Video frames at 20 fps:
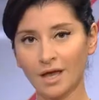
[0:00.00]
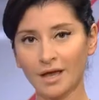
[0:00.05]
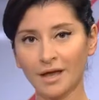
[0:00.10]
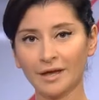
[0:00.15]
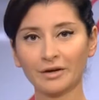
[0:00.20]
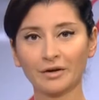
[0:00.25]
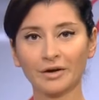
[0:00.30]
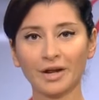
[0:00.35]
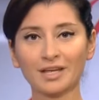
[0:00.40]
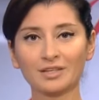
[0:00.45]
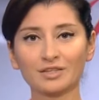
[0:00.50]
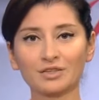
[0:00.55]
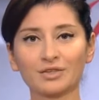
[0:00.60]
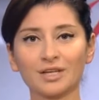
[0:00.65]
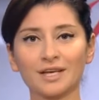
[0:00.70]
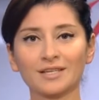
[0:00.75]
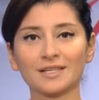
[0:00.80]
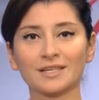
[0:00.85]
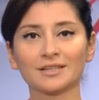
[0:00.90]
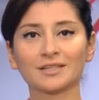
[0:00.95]
And our guest today
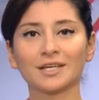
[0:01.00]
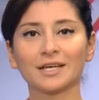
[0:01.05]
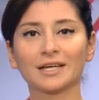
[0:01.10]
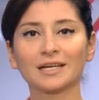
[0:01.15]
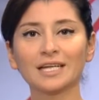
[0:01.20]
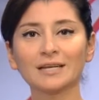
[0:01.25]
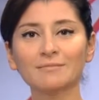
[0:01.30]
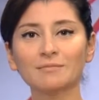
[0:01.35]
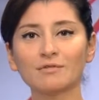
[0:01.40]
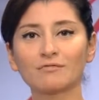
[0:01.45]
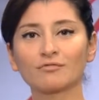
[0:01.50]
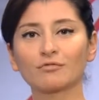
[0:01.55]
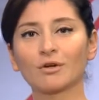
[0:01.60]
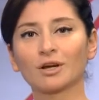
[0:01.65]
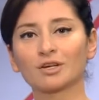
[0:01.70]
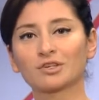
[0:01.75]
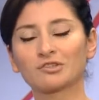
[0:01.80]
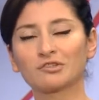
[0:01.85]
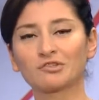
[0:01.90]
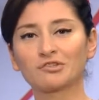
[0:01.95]
is Andrey Klimov,
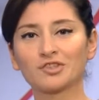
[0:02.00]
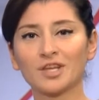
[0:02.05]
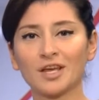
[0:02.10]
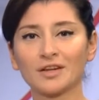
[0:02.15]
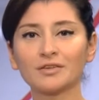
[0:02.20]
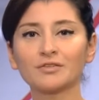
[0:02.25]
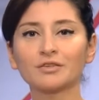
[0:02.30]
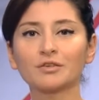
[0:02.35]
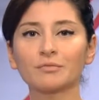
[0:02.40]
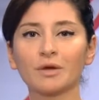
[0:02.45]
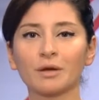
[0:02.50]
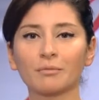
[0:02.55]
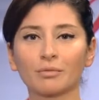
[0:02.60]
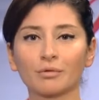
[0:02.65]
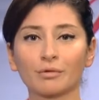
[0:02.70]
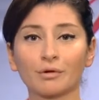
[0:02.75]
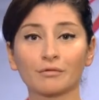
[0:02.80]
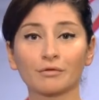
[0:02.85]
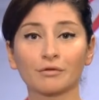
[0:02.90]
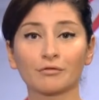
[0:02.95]
Russian senator,
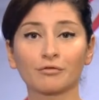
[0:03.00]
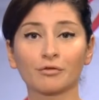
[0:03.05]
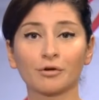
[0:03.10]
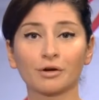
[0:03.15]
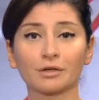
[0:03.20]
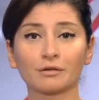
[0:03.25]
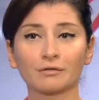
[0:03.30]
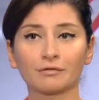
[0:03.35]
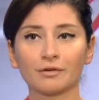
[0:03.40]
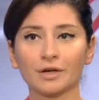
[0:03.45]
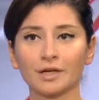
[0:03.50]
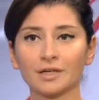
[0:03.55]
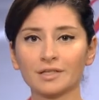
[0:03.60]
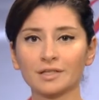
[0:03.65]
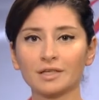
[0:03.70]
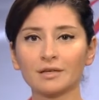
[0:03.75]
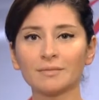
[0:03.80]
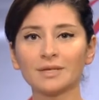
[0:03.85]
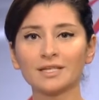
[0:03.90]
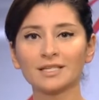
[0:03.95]
member of the Foreign Affairs
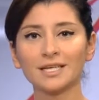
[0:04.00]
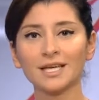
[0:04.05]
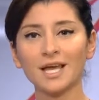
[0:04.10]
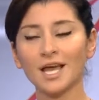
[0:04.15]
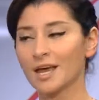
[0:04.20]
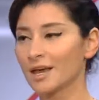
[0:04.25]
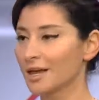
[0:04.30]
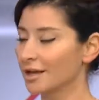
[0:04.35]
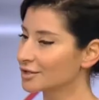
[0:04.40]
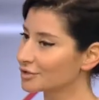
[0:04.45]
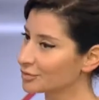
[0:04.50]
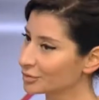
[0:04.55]
Committee. It's